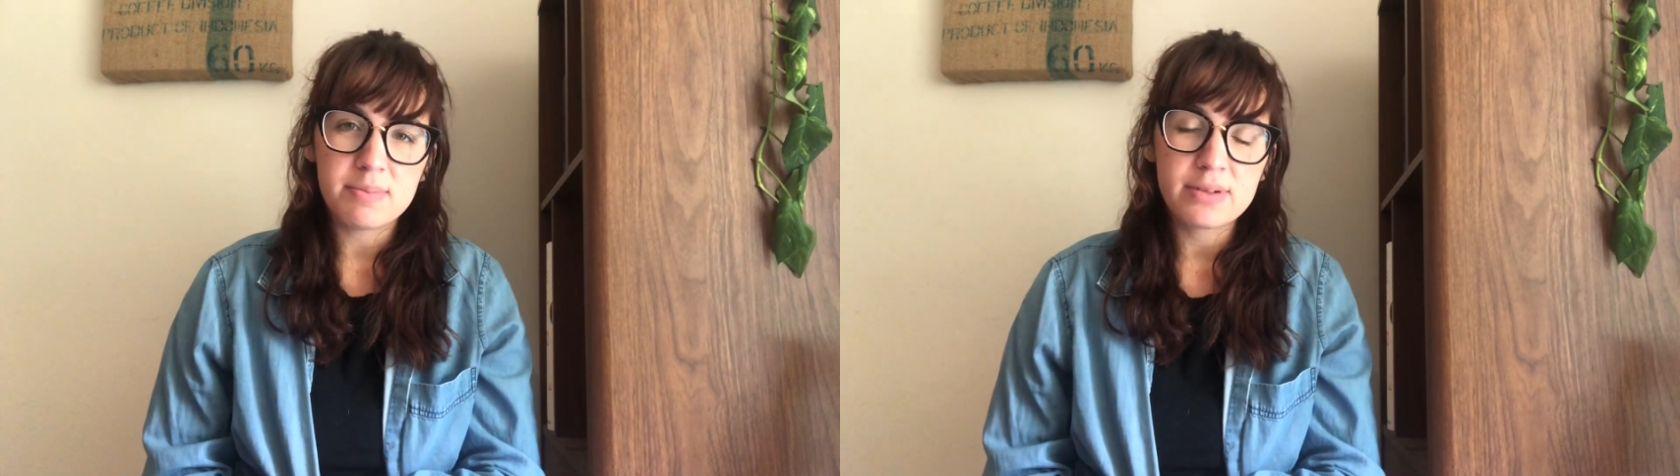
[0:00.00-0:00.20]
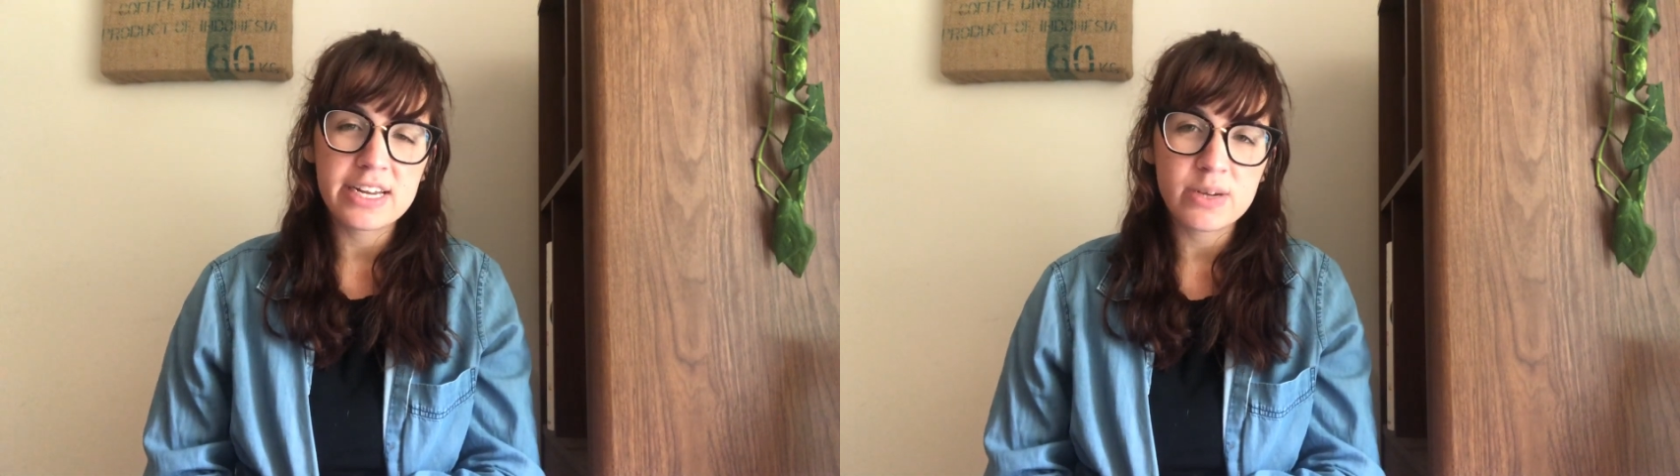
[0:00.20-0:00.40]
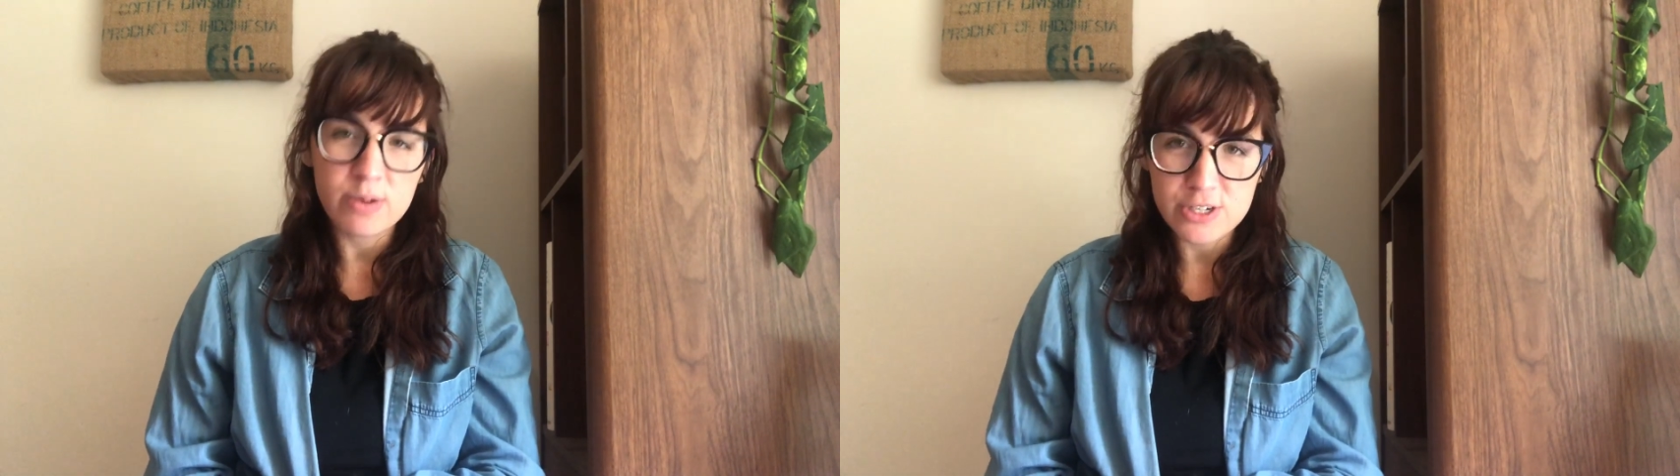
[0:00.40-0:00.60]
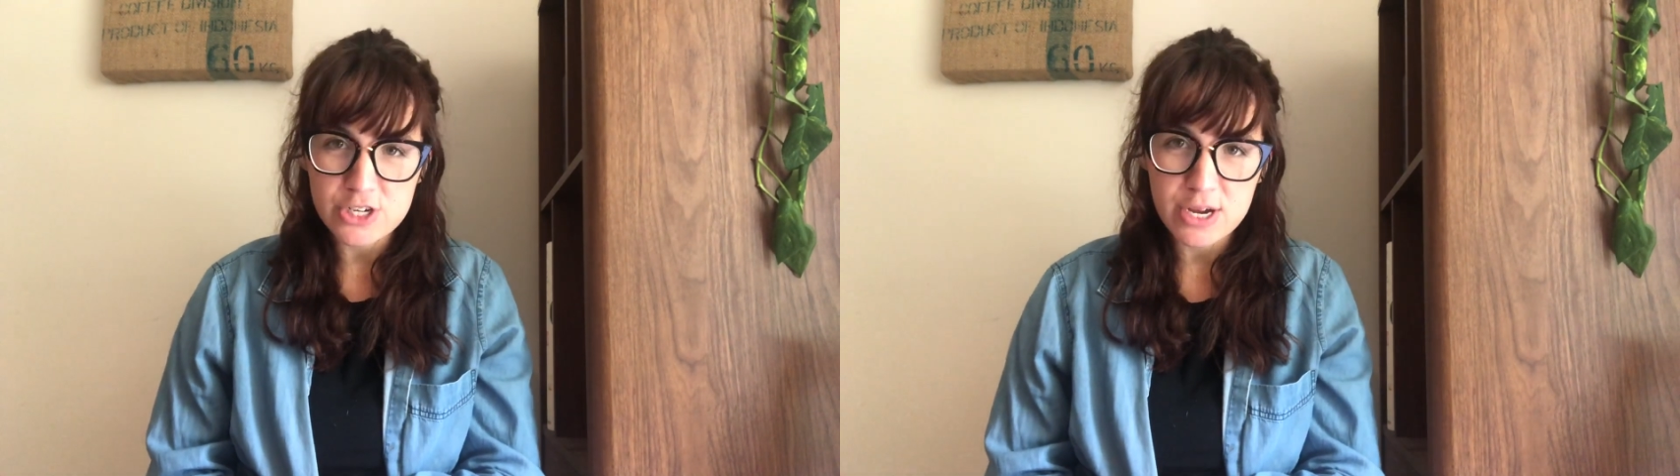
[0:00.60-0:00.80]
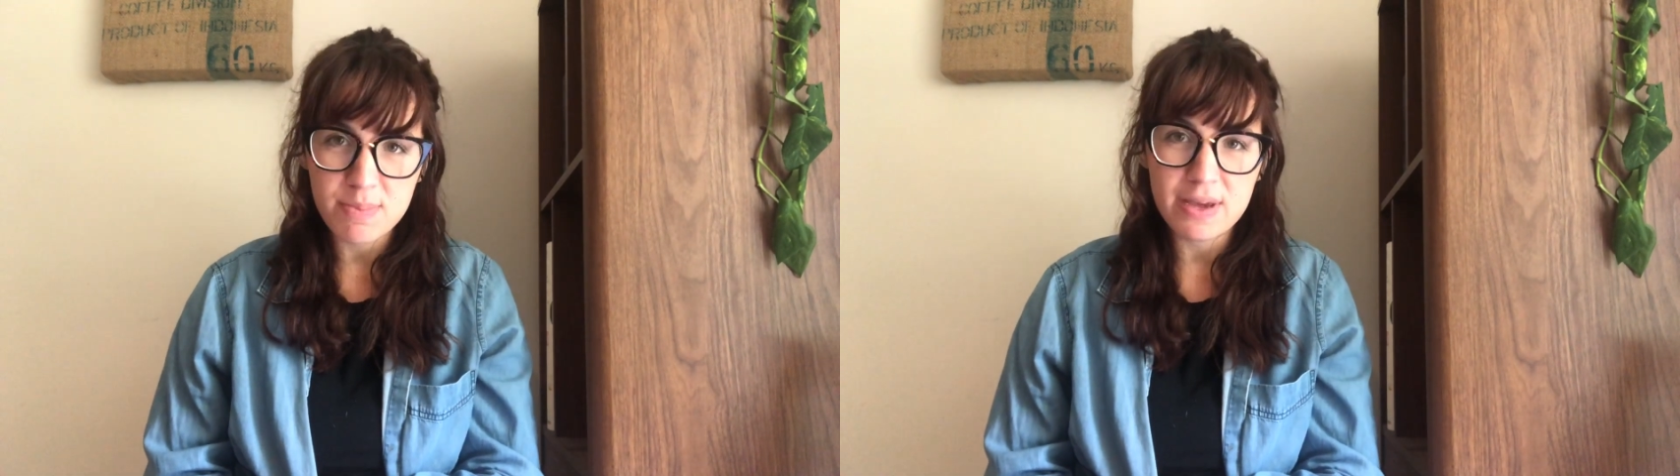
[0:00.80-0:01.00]
planning
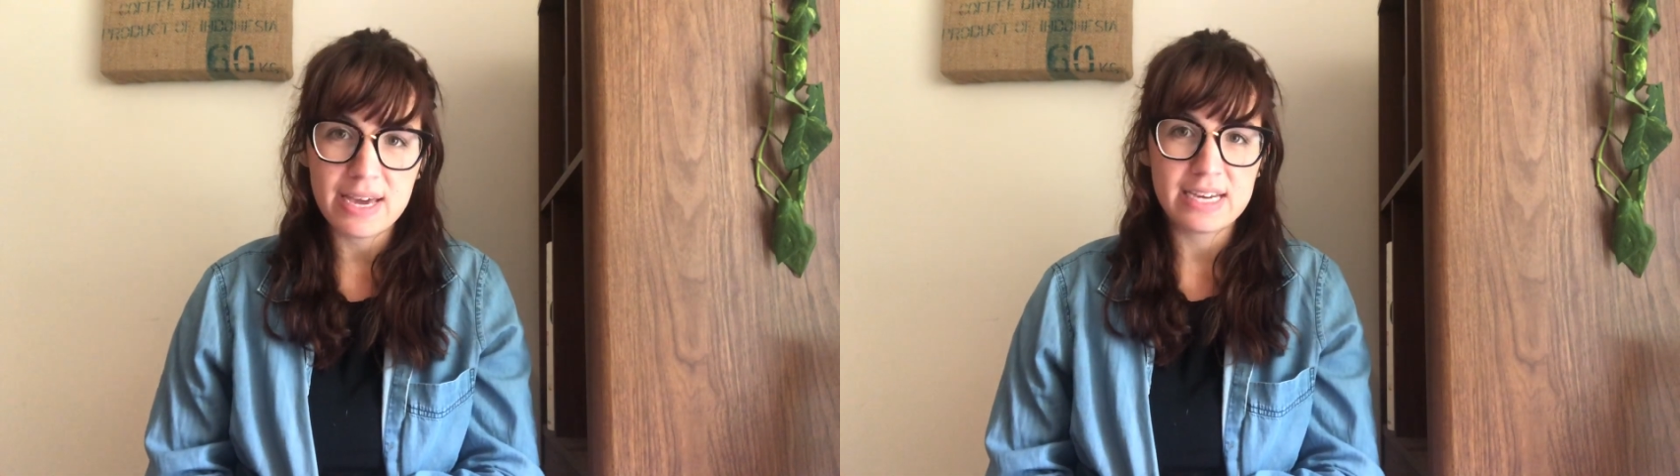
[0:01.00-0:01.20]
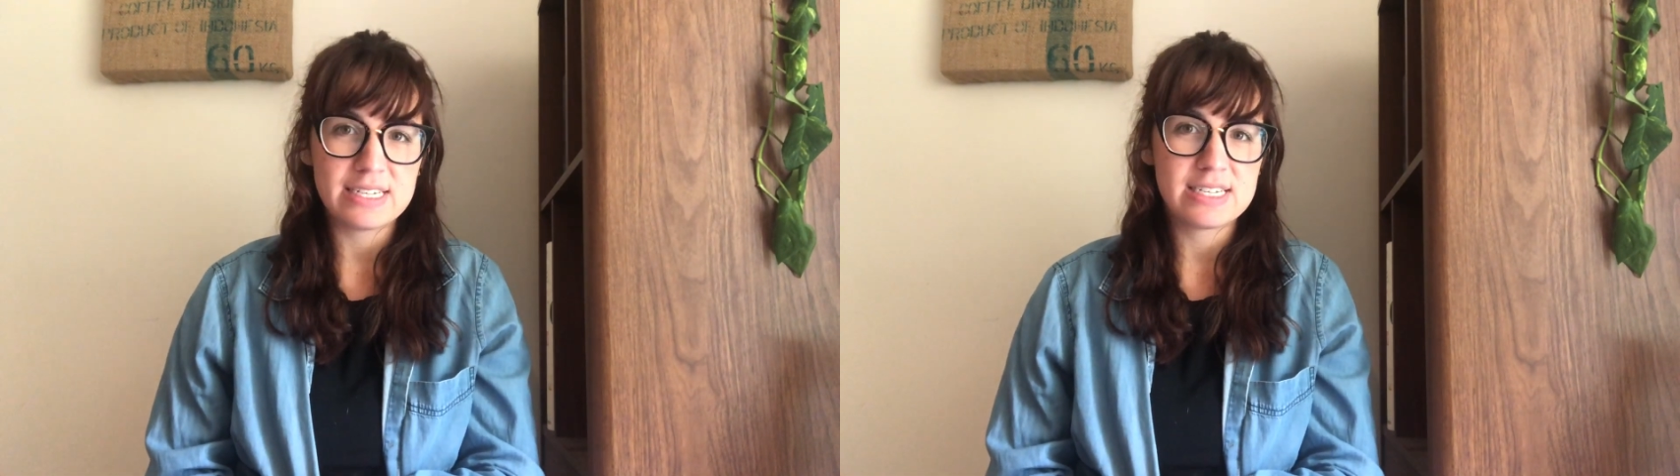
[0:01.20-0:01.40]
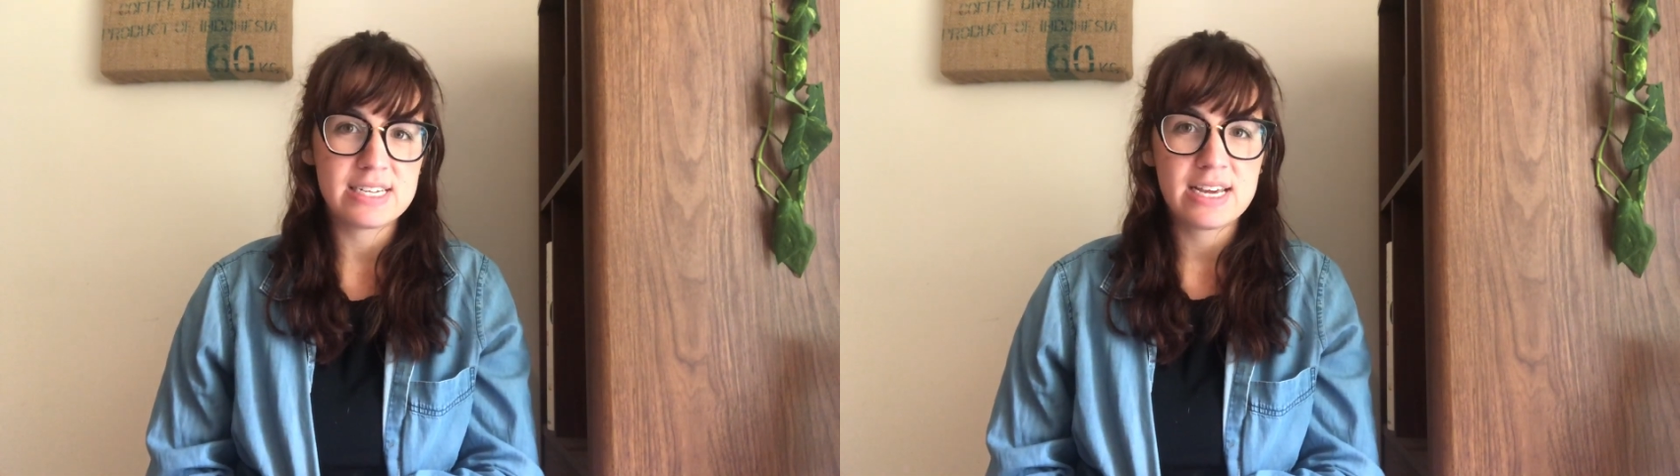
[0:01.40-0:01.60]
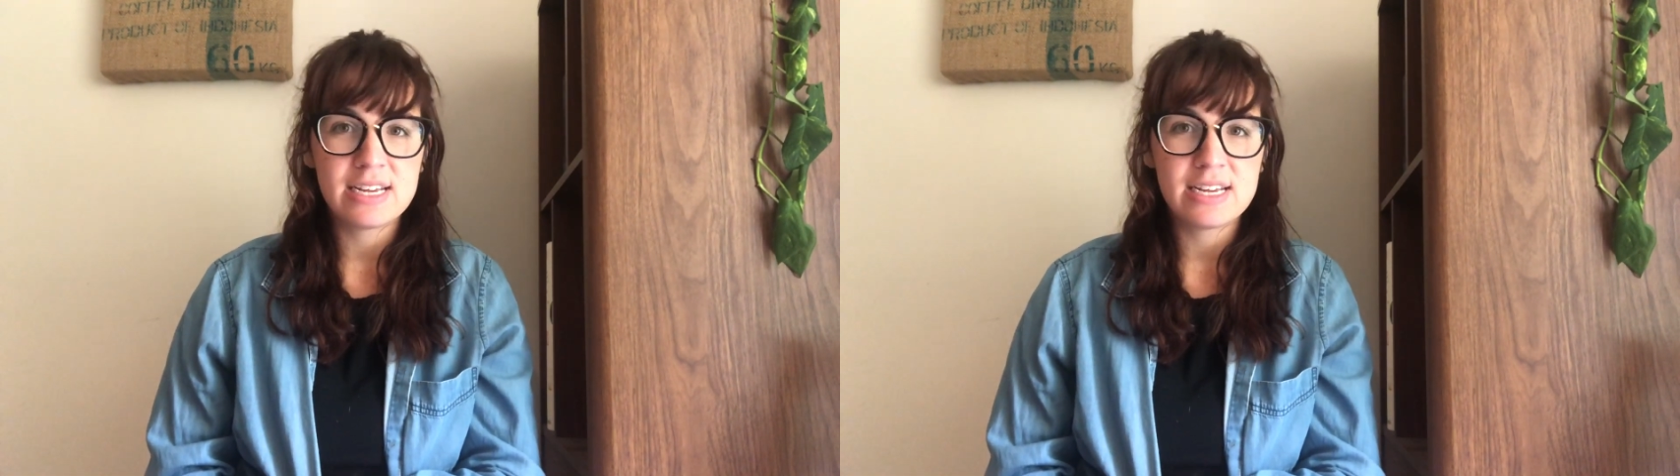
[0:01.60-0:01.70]
worship and